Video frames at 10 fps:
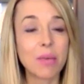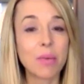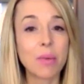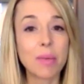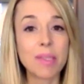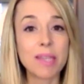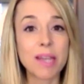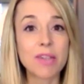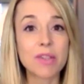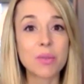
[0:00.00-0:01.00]
Women
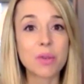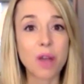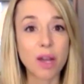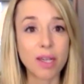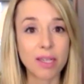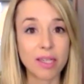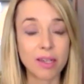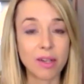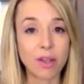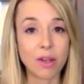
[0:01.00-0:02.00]
tend to not eat
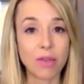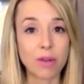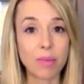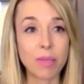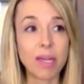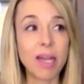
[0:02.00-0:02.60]
a lot of red meat.